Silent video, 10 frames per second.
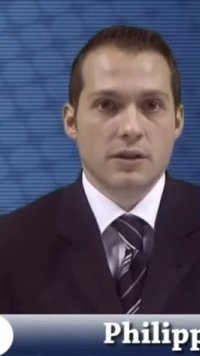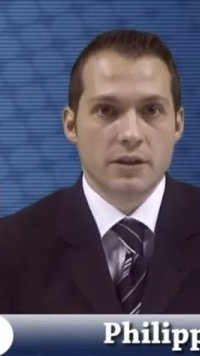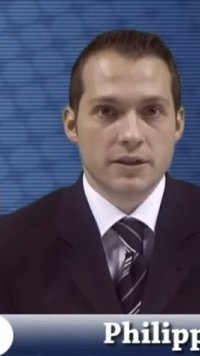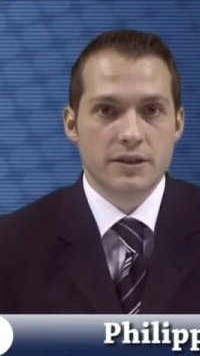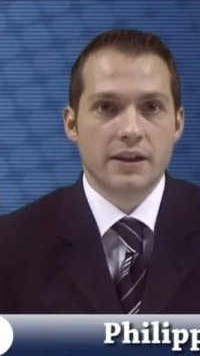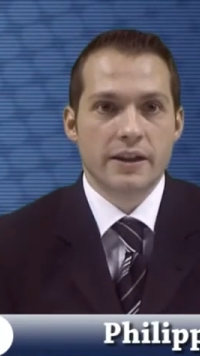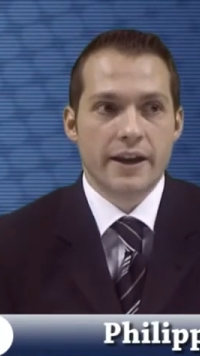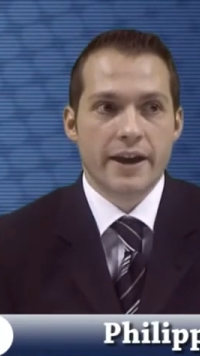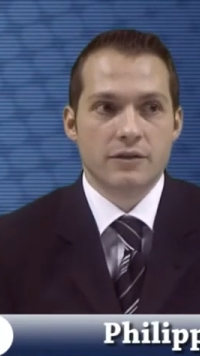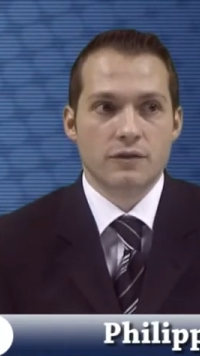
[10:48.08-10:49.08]
still it
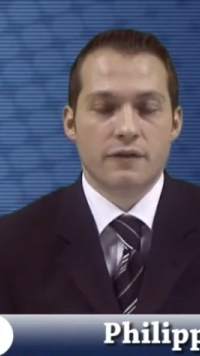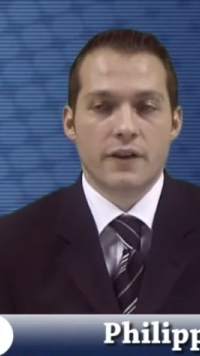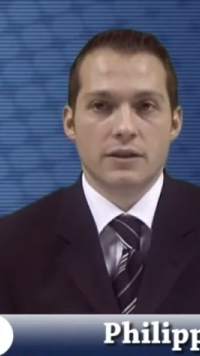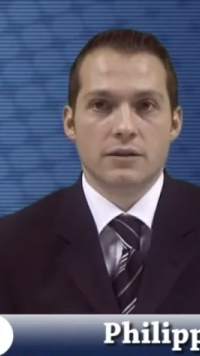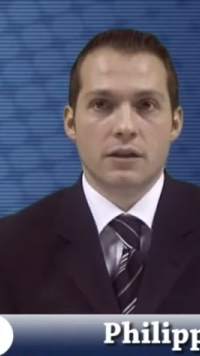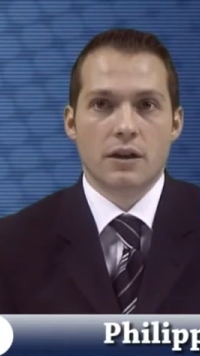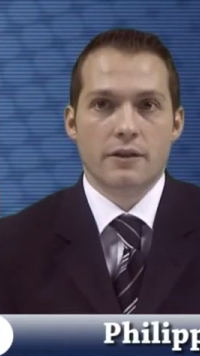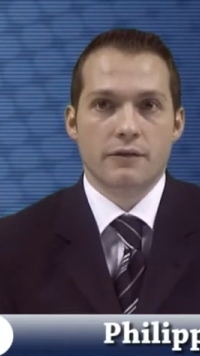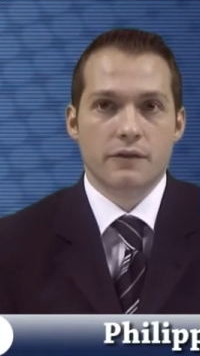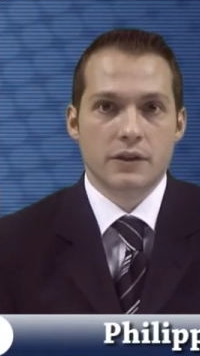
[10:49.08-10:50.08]
had to face a lot
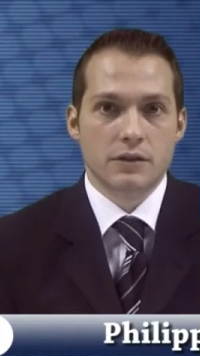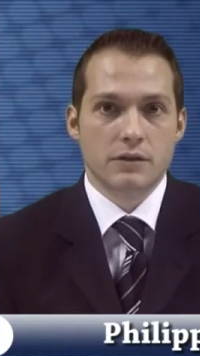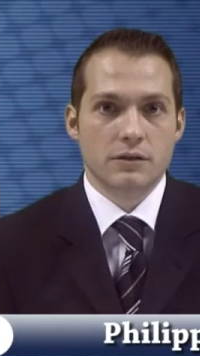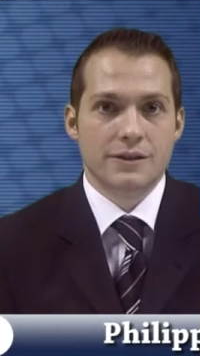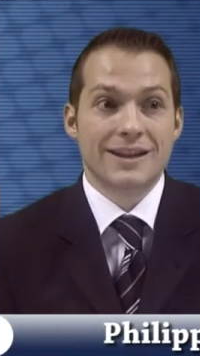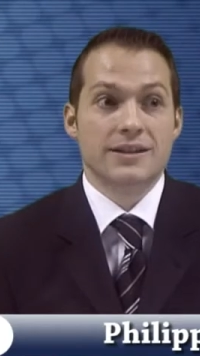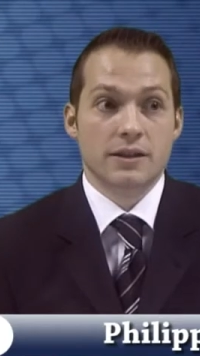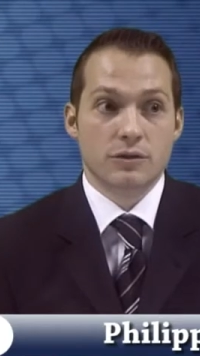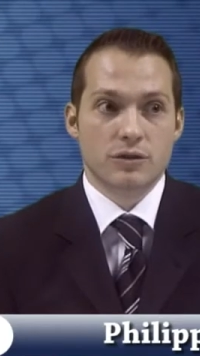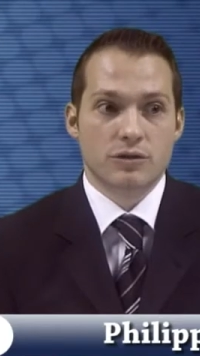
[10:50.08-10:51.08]
of
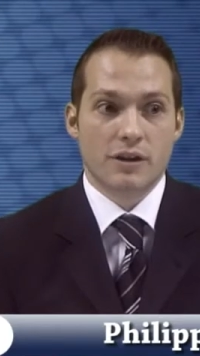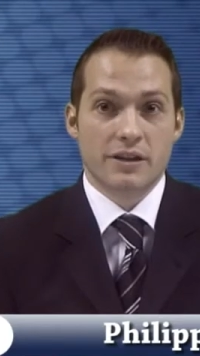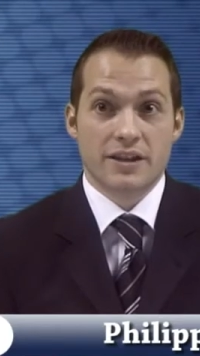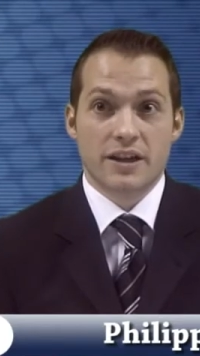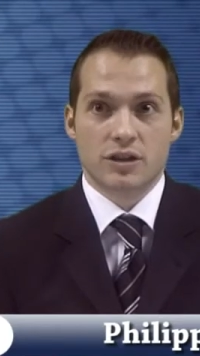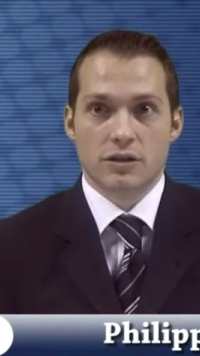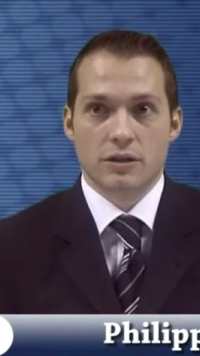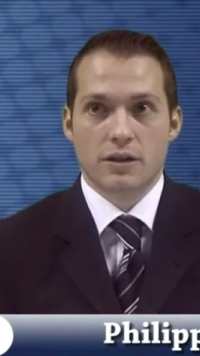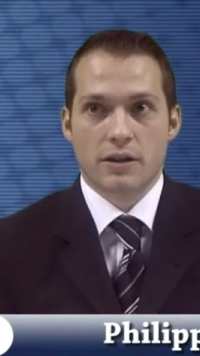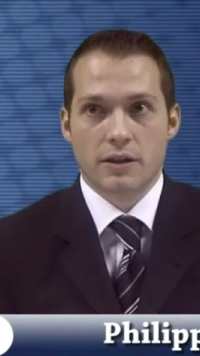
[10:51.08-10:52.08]
desindustrialization
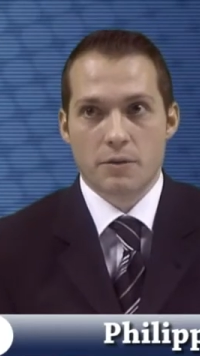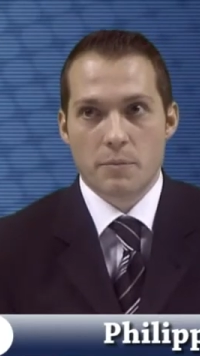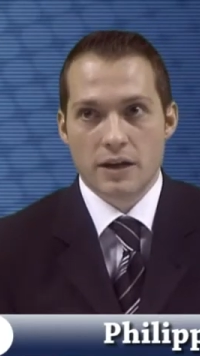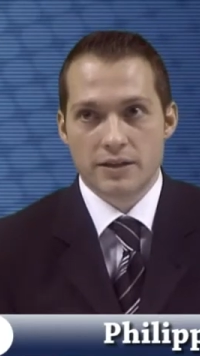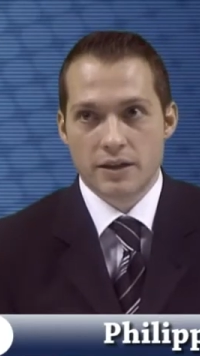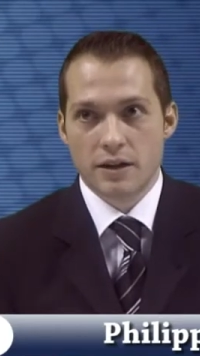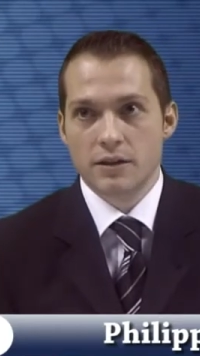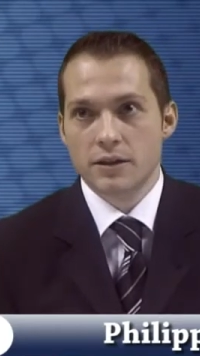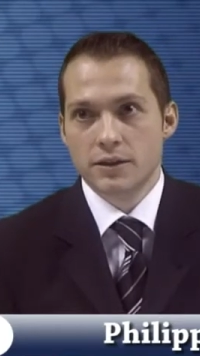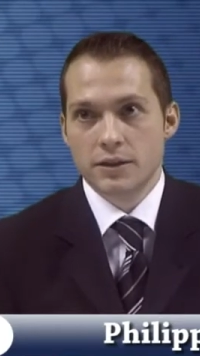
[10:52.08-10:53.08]
in the past year.
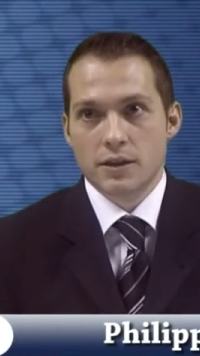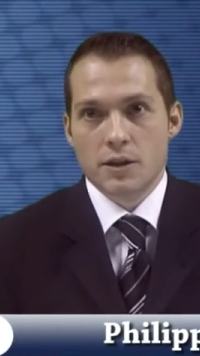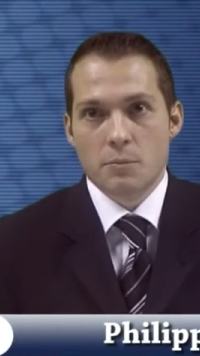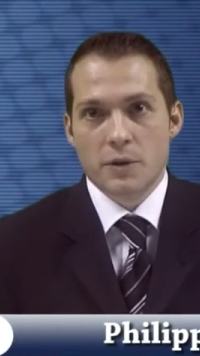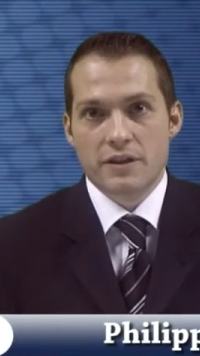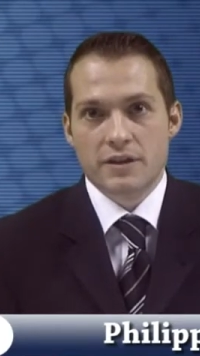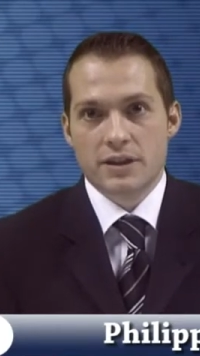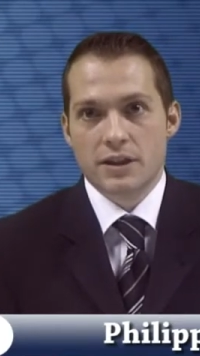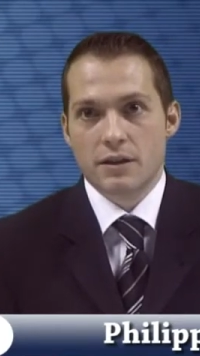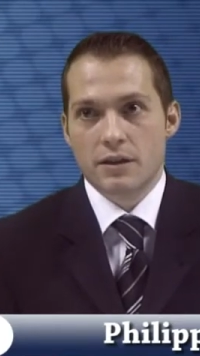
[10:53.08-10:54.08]
But
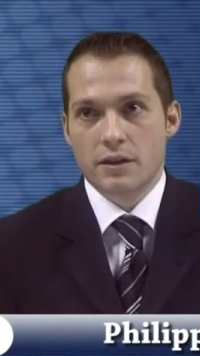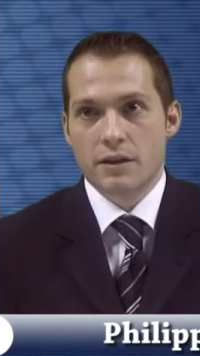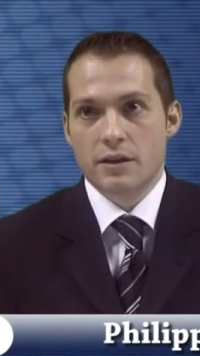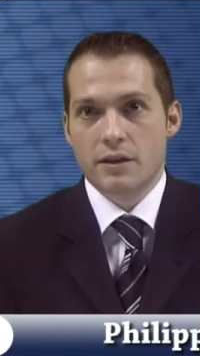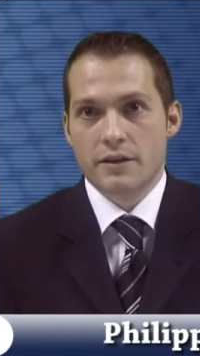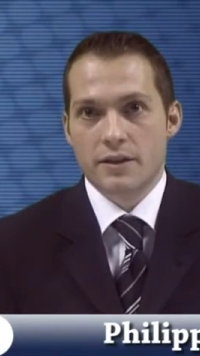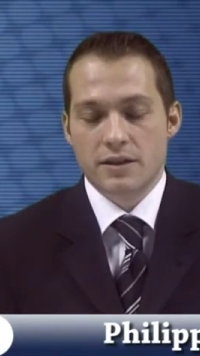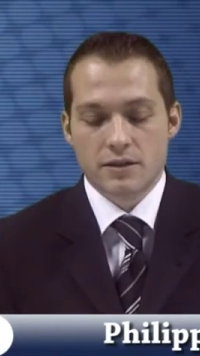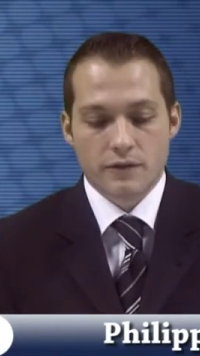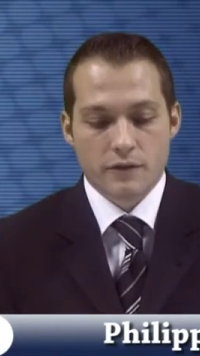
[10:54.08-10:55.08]
still, this
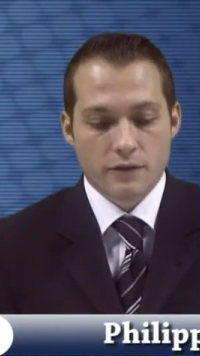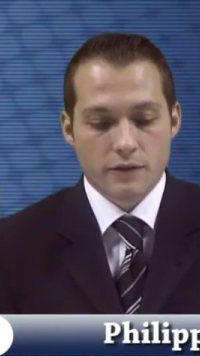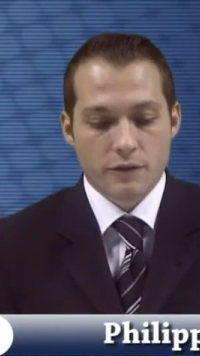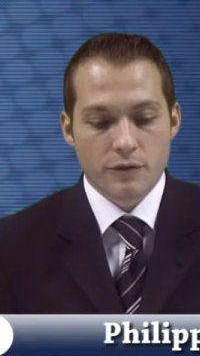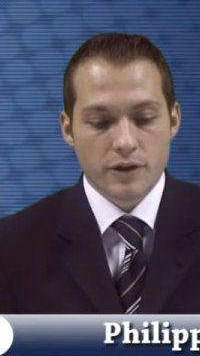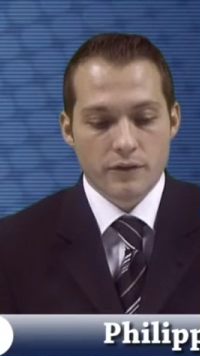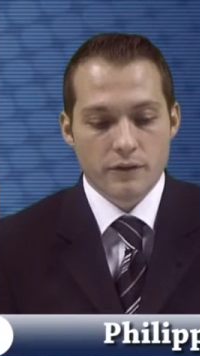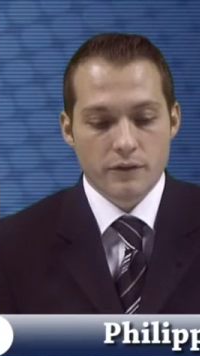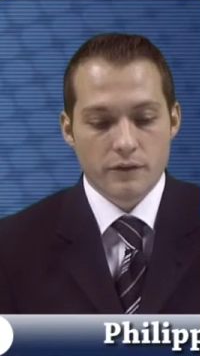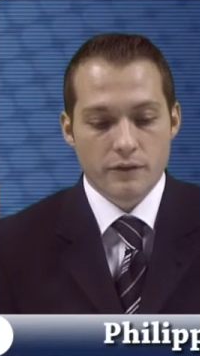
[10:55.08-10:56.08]
is three
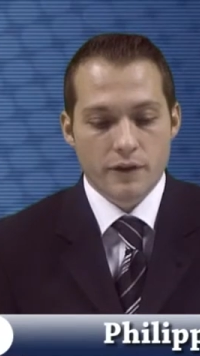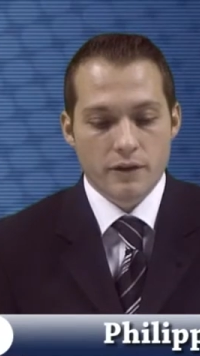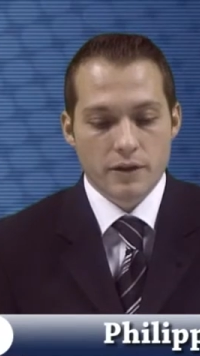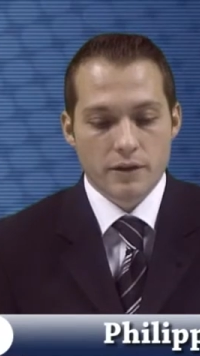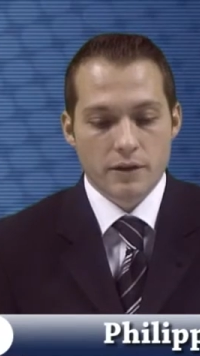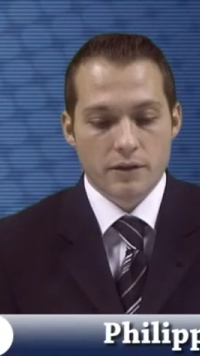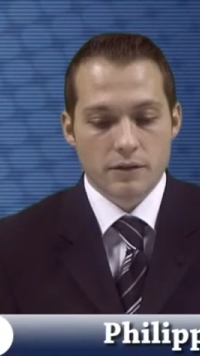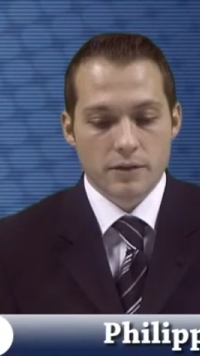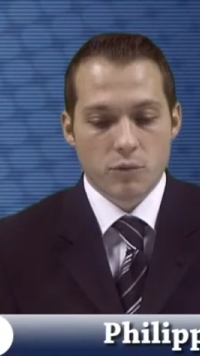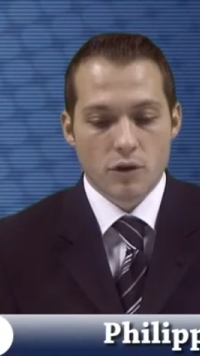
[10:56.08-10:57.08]
very
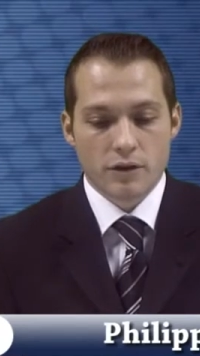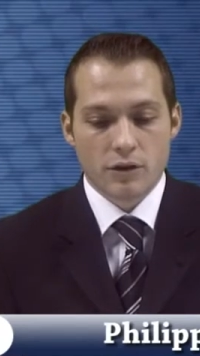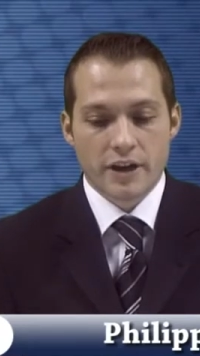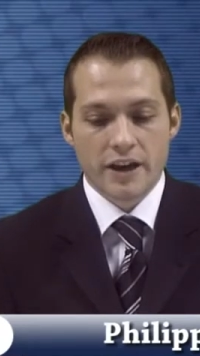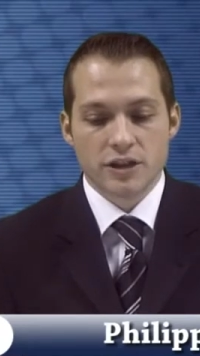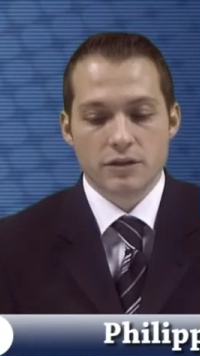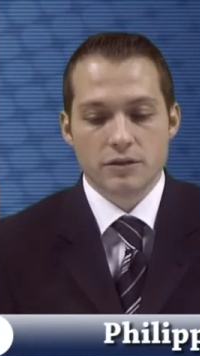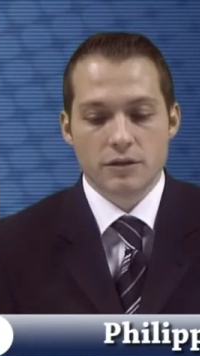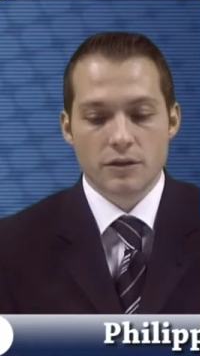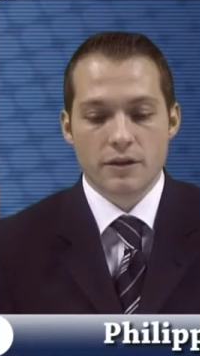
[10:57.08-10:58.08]
important
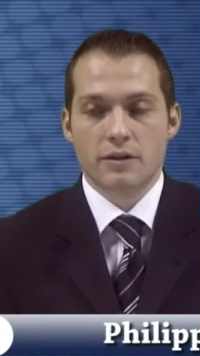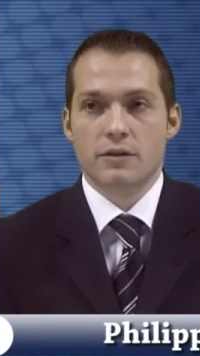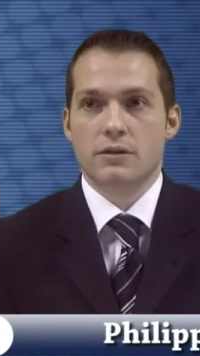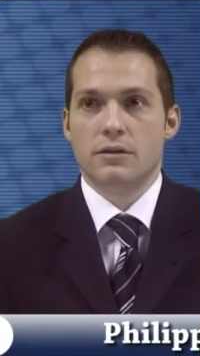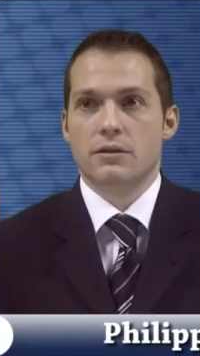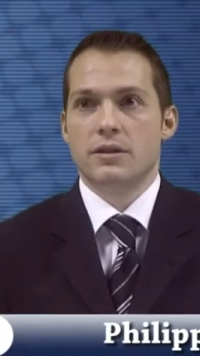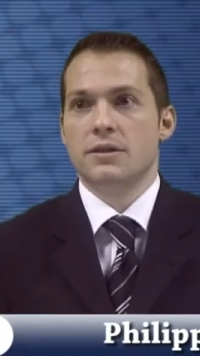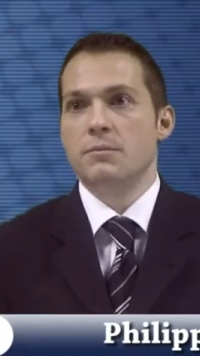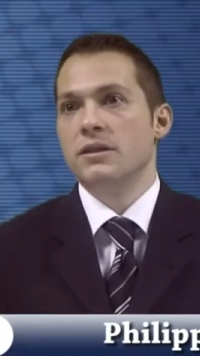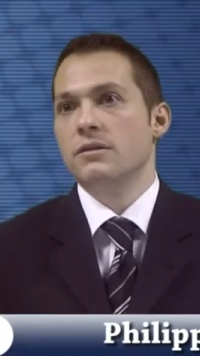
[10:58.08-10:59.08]
locations.
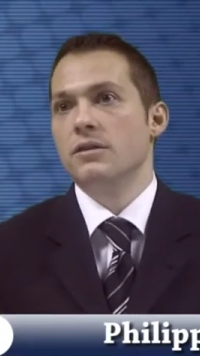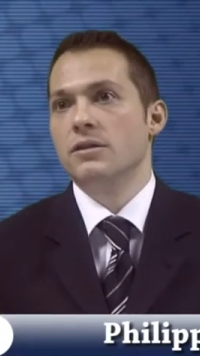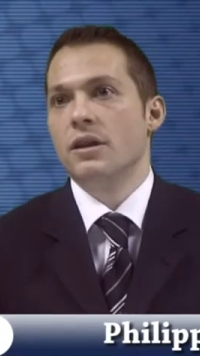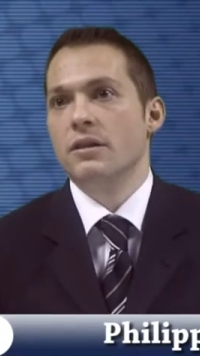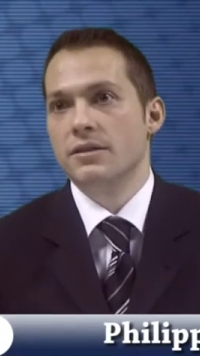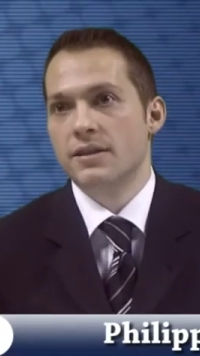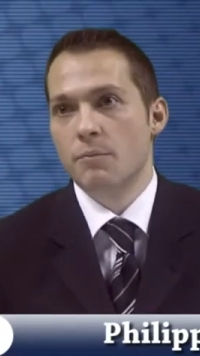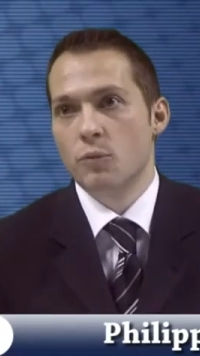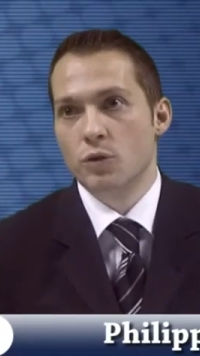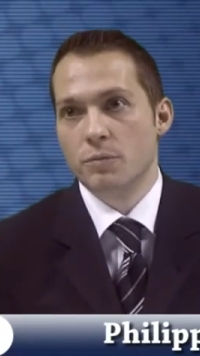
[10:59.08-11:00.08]
This means the second
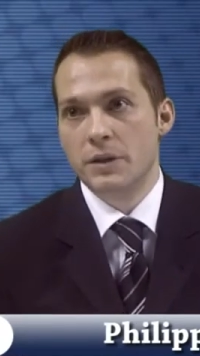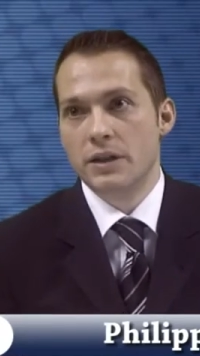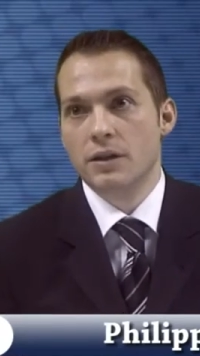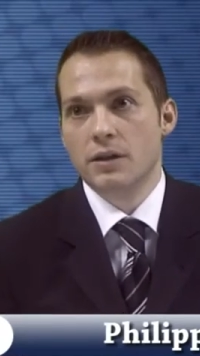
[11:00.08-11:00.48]
step would be